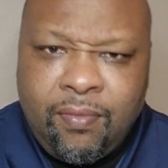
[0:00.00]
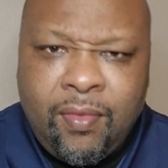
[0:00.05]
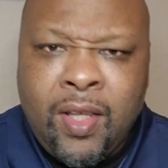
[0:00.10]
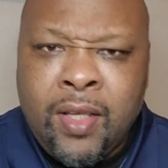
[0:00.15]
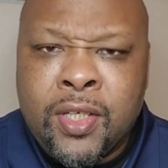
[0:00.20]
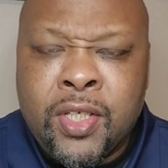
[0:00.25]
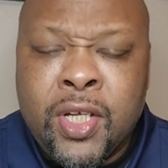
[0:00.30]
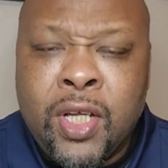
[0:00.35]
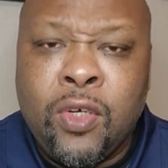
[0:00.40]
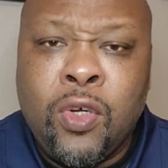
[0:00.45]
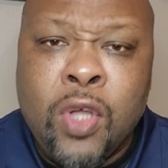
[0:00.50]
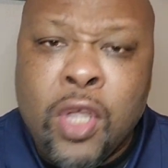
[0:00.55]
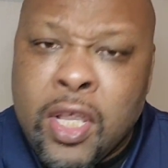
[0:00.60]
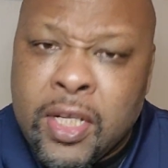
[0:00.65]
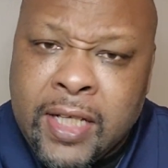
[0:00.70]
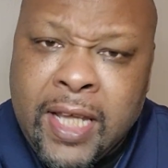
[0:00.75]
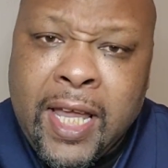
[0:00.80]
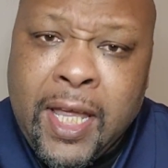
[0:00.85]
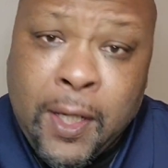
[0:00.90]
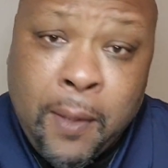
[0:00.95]

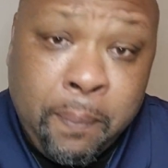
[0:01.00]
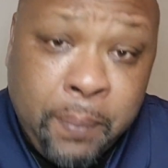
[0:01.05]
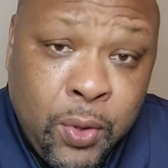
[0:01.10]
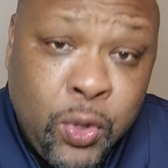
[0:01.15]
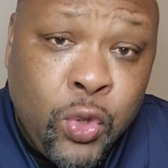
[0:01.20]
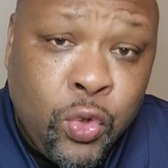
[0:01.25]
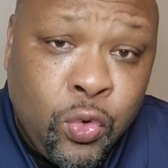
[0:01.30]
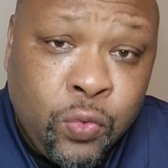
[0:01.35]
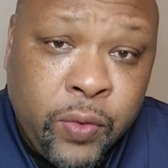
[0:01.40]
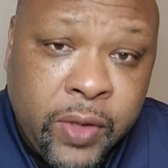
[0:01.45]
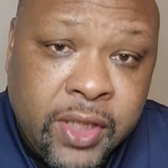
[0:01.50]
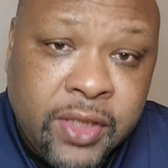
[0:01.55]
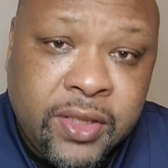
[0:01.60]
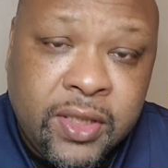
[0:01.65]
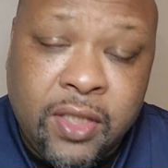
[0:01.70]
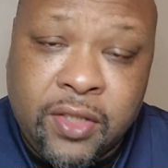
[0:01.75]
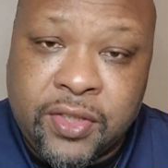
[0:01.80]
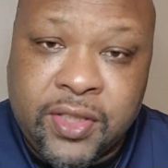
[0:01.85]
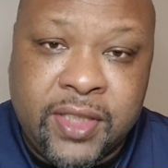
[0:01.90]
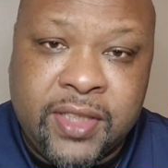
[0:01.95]
They had a Pew
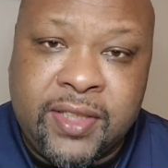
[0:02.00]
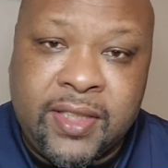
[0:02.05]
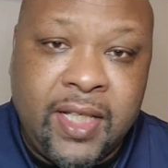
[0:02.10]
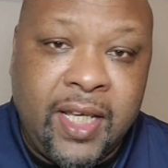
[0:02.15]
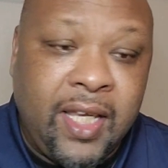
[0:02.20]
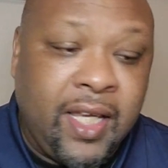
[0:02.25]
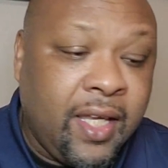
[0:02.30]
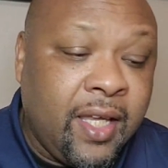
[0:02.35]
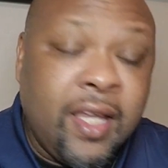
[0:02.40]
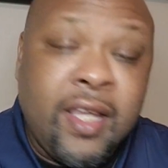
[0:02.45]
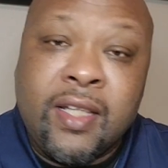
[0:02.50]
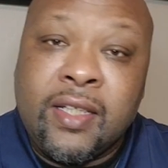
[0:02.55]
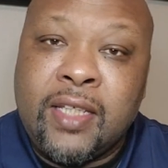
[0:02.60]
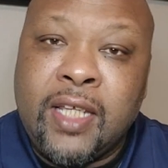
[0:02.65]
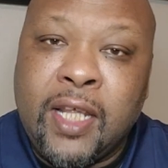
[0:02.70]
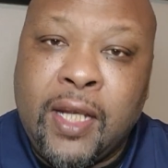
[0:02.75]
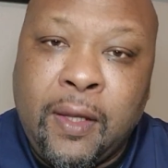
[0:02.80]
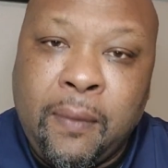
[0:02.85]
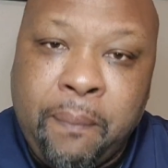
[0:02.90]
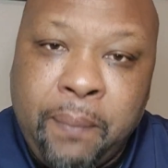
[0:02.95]
research that said
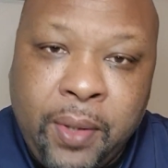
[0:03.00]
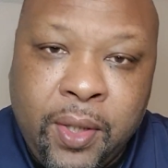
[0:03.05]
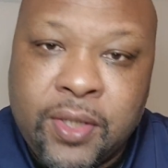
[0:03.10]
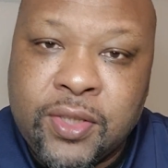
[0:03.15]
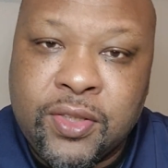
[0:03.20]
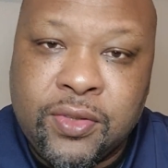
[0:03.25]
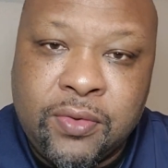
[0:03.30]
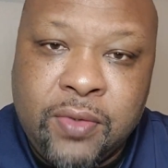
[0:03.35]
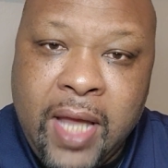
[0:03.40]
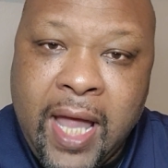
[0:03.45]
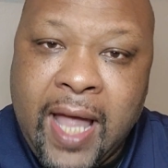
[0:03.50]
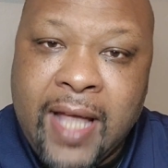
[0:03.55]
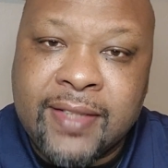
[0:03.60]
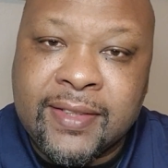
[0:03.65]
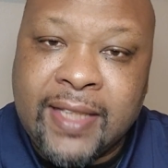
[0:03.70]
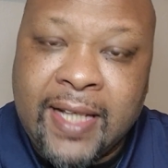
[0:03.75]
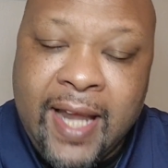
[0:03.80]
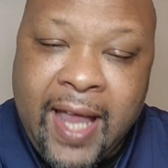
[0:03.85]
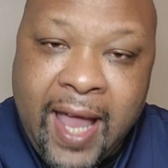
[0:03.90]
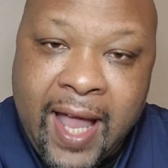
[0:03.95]
that a person who has
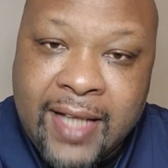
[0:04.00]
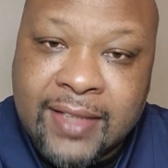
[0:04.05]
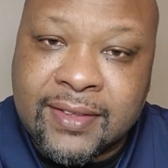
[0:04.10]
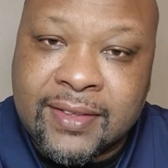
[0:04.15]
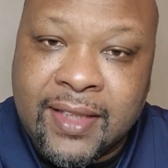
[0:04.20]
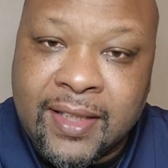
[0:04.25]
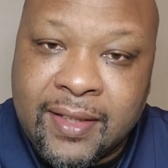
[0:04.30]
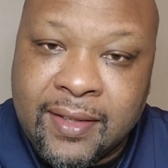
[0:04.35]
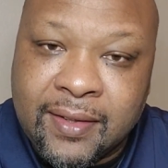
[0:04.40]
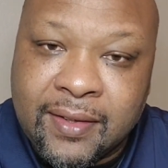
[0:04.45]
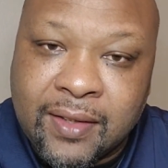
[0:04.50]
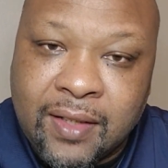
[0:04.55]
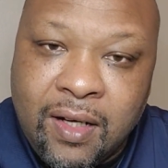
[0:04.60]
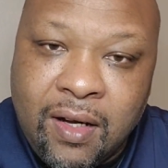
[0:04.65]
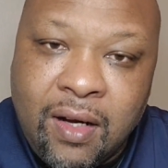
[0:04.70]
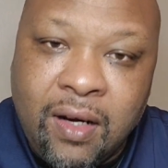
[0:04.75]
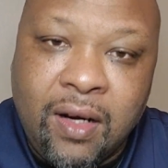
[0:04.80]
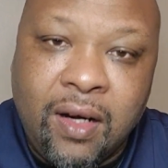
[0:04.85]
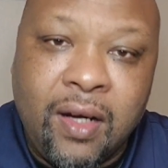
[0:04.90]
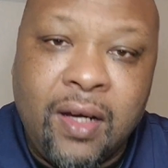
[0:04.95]
an accident in a
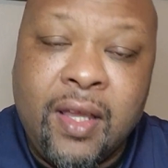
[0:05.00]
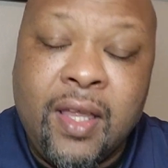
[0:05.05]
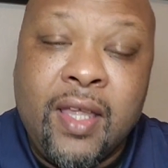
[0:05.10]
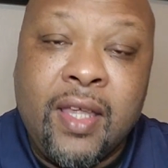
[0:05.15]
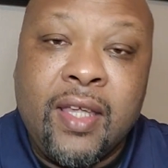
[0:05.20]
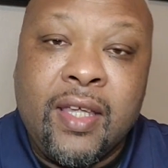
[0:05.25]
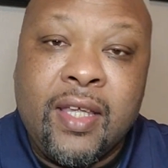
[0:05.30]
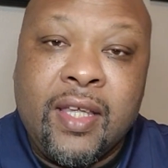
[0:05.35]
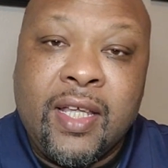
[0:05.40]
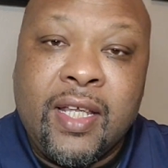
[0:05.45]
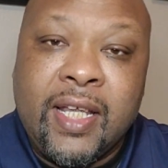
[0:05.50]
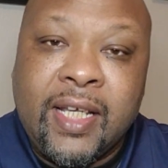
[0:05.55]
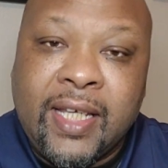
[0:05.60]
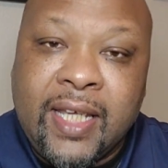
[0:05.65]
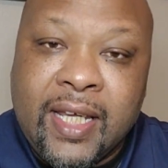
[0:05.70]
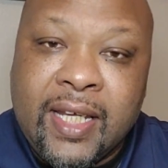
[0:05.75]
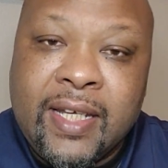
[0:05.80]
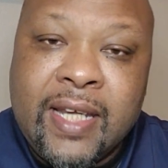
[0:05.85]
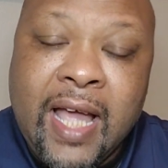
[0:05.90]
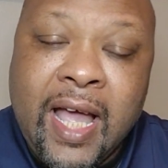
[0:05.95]
car
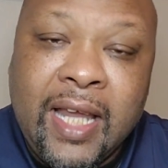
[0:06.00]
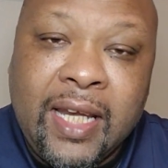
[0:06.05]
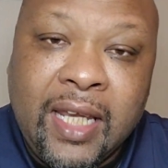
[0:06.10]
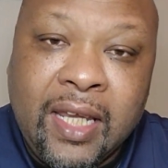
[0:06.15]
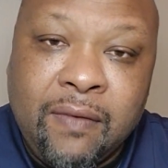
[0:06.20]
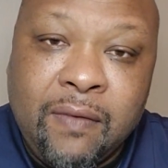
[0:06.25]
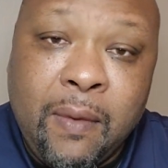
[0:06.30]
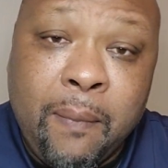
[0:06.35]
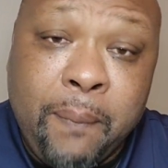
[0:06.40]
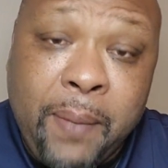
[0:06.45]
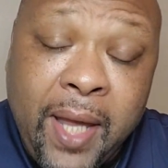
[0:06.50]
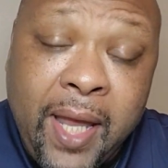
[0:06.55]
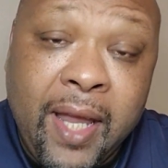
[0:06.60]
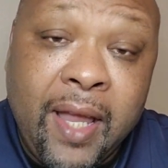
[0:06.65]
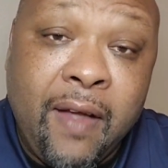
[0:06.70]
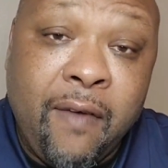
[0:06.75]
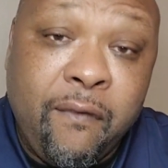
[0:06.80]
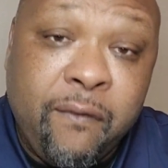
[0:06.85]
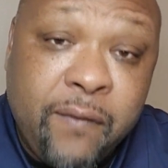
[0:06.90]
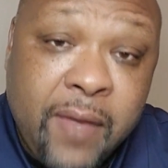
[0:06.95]
cannot even pay
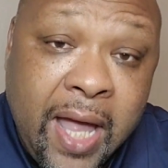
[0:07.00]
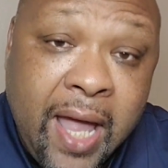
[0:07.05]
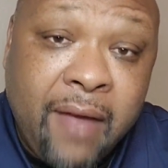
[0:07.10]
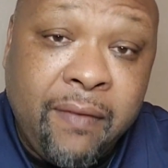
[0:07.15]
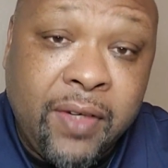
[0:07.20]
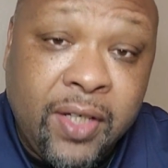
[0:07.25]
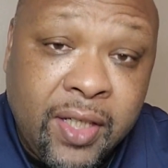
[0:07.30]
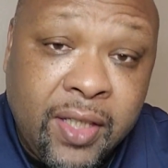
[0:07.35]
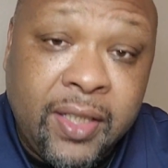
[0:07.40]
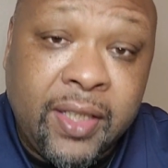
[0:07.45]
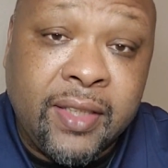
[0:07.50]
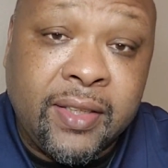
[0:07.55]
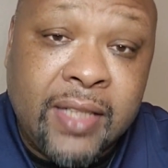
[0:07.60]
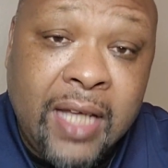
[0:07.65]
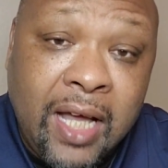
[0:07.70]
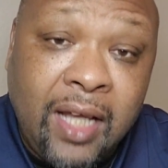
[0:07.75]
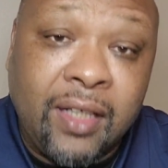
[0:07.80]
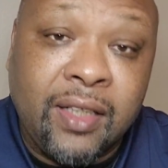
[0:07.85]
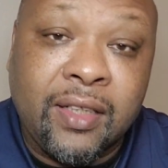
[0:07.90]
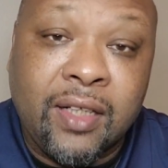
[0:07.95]
a
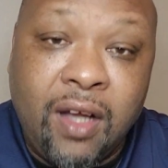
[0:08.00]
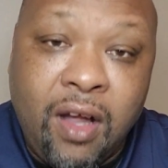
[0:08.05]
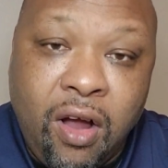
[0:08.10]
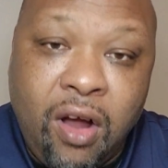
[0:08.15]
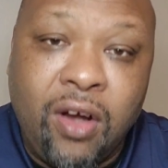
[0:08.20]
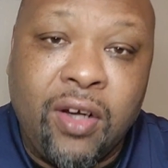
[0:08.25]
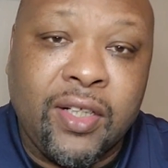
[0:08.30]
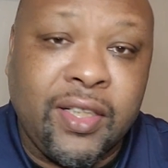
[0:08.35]
$500 car